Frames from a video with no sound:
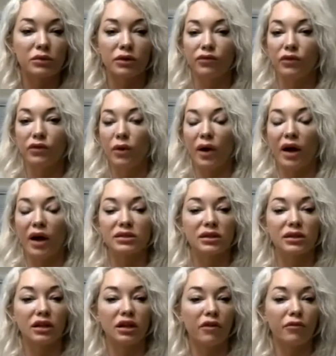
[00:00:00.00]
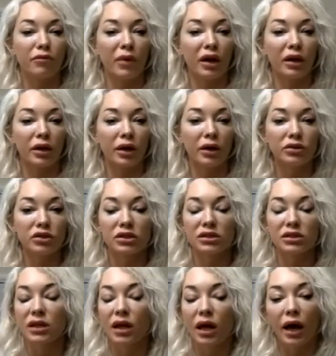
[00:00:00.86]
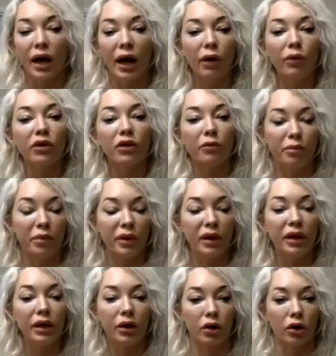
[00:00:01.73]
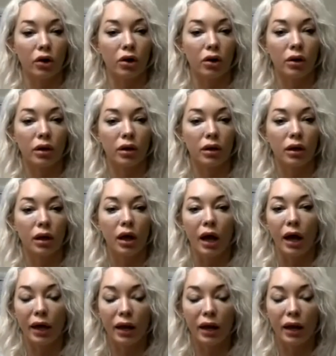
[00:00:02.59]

if you asked any of my coaches, I would have beat her. Mm. And